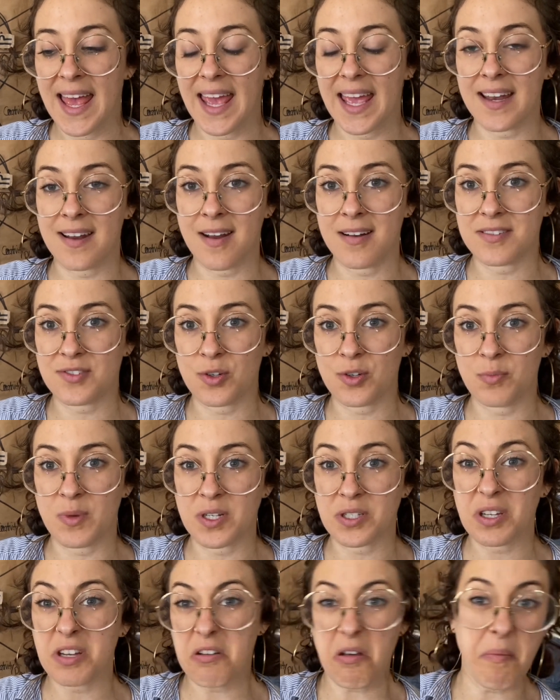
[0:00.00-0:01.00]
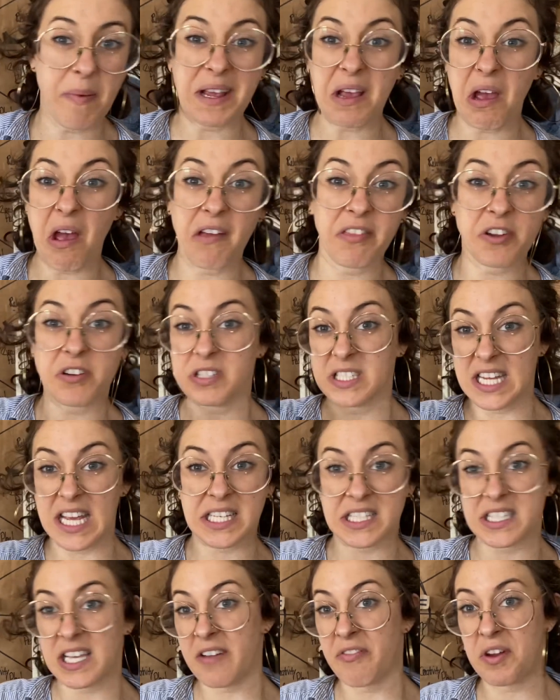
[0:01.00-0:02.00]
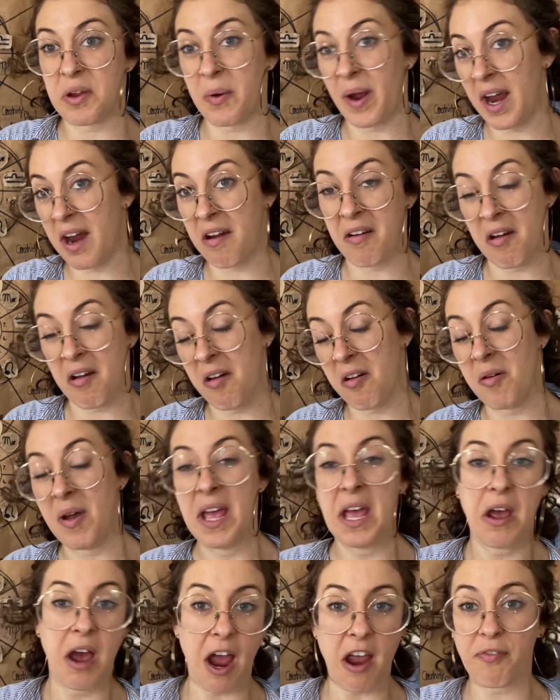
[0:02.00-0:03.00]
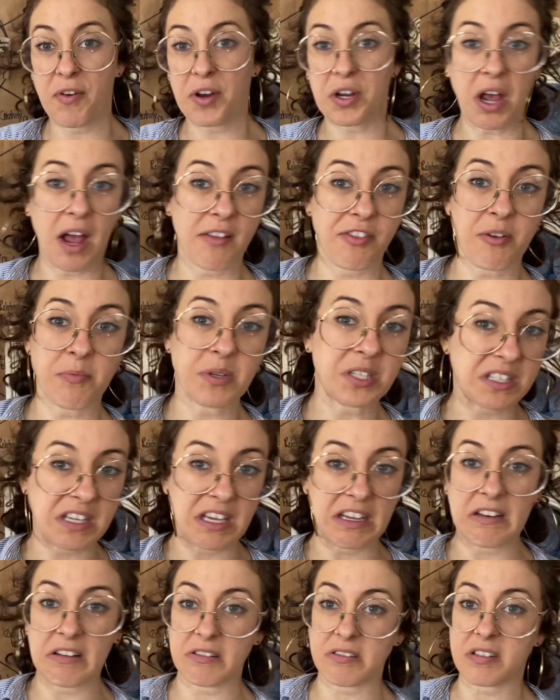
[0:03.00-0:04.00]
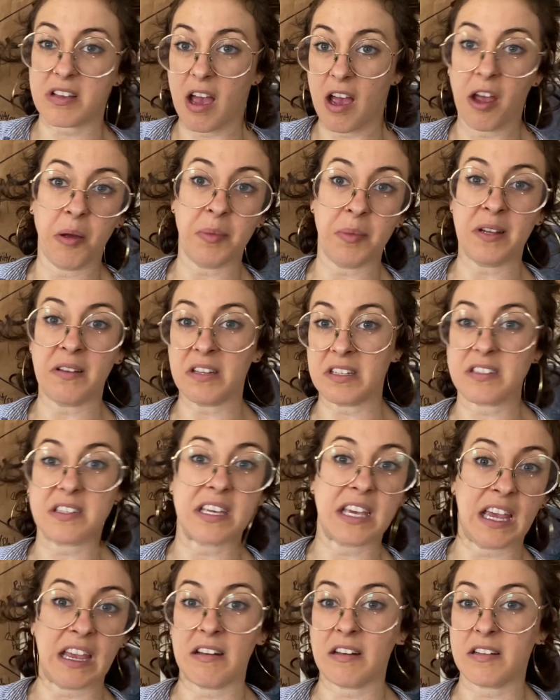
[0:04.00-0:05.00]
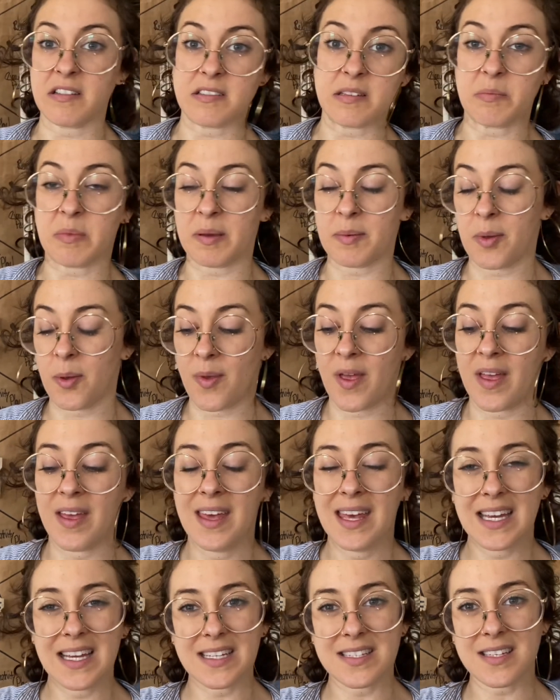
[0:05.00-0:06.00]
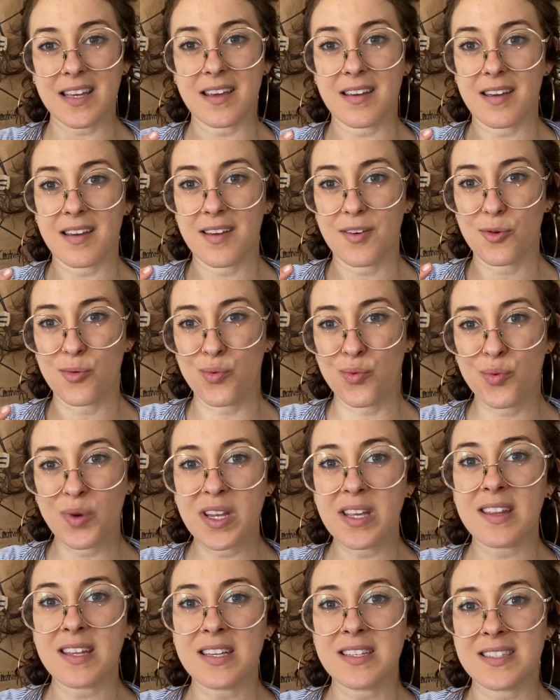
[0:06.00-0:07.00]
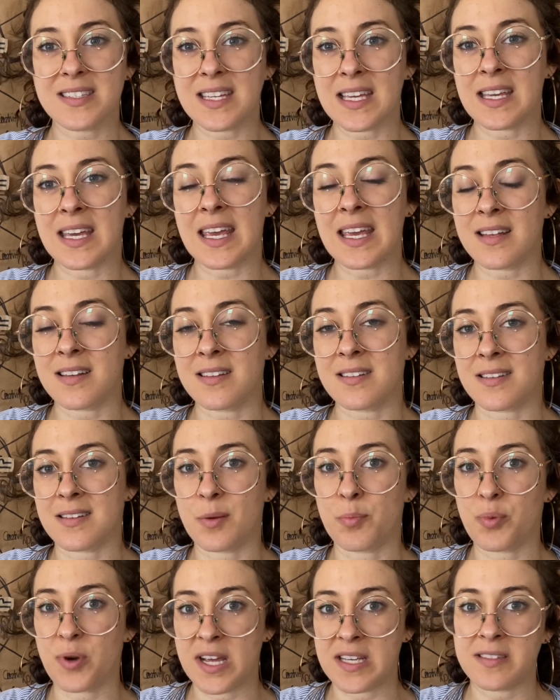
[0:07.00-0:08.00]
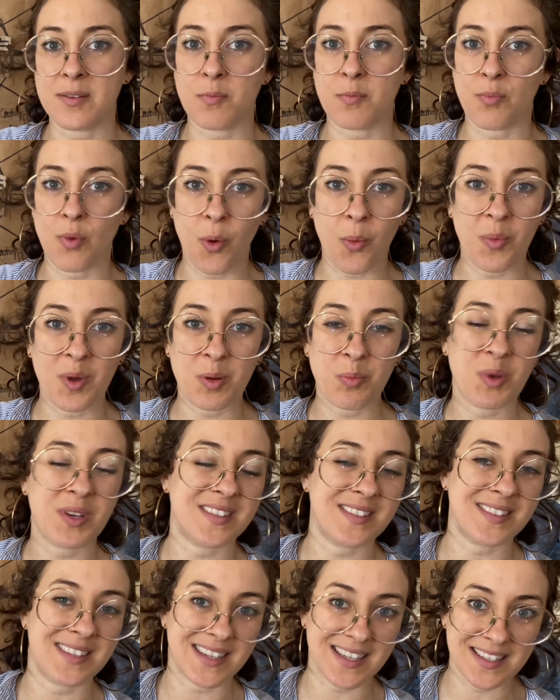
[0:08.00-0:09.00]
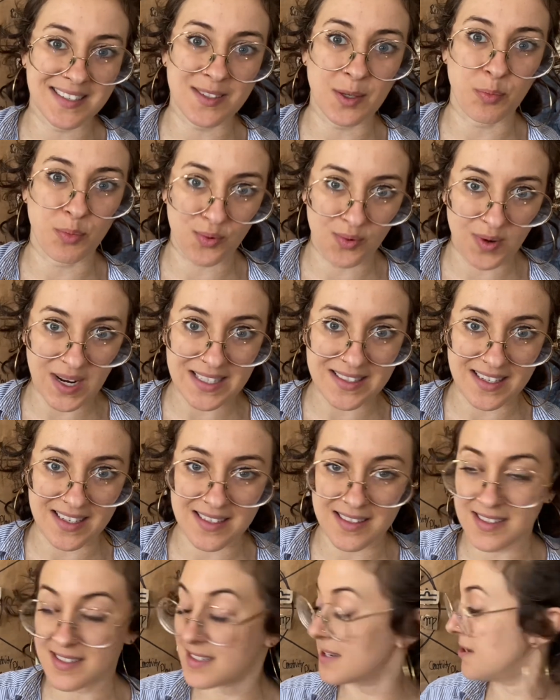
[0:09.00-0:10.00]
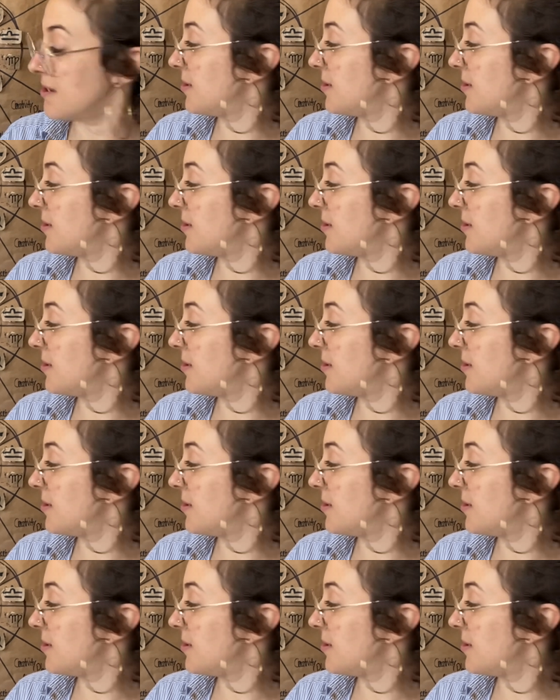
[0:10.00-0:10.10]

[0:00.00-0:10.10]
and not so much like, oh my God, there's ticks everywhere. And oh, I forgot that mosquitoes come and the cicadas and blah, blah, blah. It's like really sink into the present moment because it is a present.